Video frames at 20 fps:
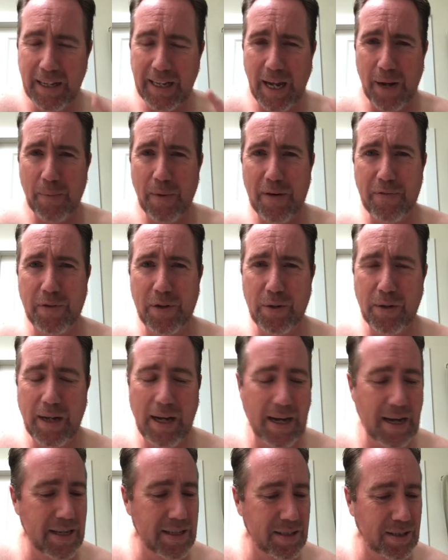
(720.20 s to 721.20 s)
Can't wait for you
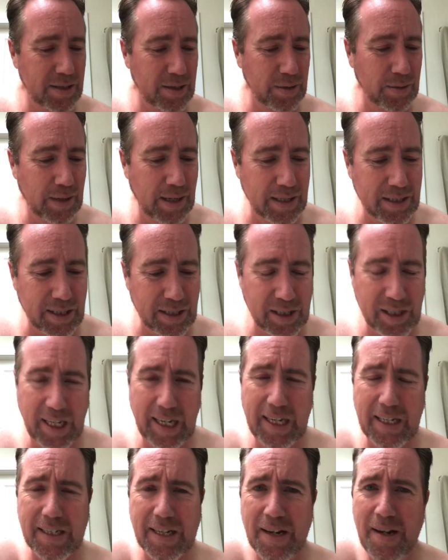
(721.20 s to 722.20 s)
guys to see
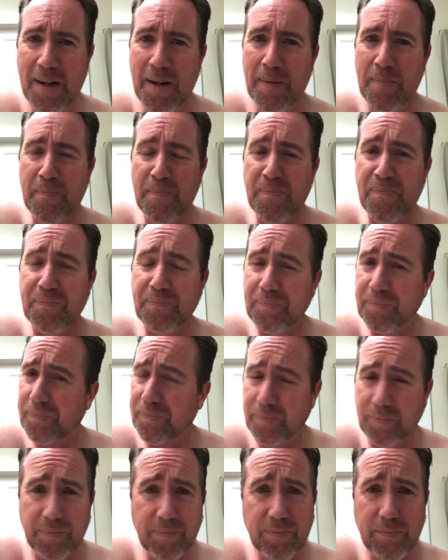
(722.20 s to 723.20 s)
it.
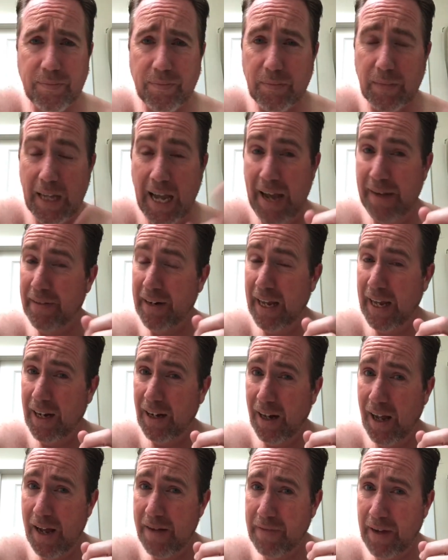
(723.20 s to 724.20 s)
Haven't had a
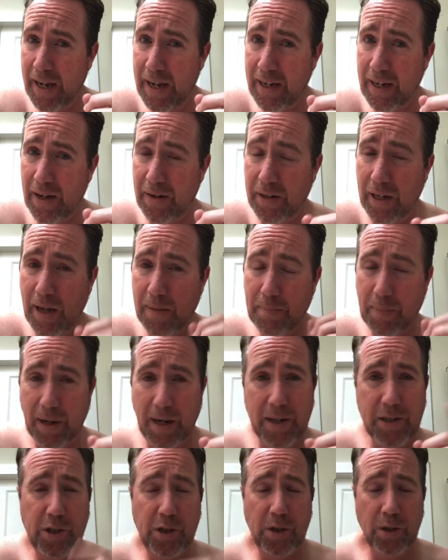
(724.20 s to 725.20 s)
live hangout yet, but I
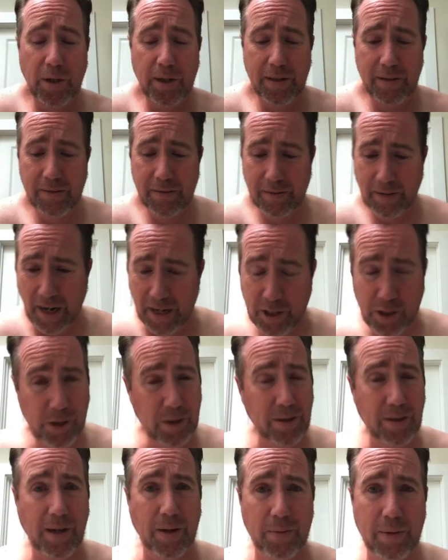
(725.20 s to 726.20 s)

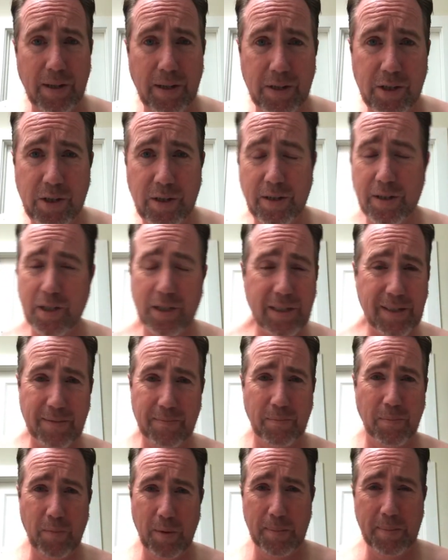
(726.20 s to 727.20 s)
really should. Just,
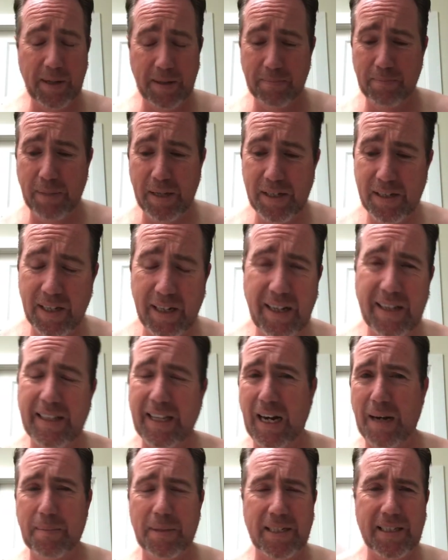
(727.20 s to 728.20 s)
we've been busy and then
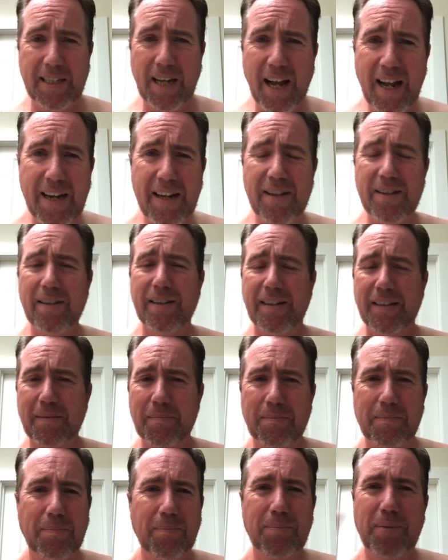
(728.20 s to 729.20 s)
I've been tired
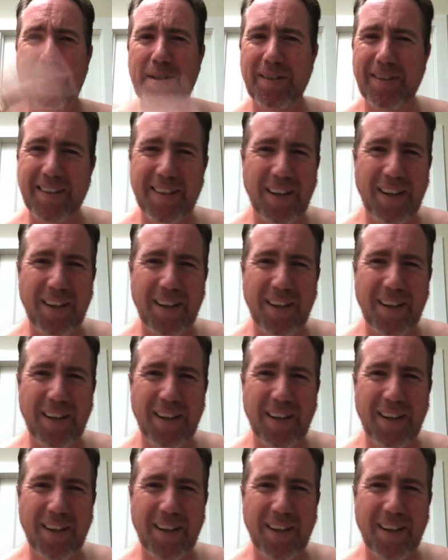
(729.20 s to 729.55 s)
and psh,